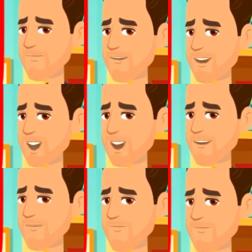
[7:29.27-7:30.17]
language
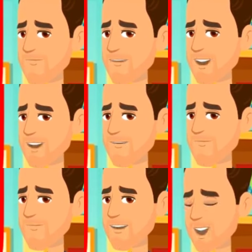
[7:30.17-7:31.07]
learning routine
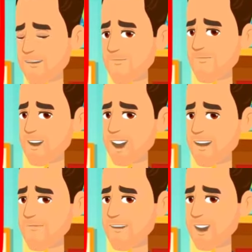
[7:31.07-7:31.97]
and write
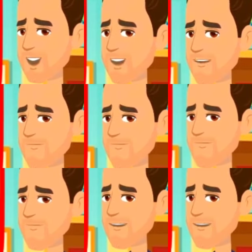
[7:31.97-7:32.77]
sentences with new words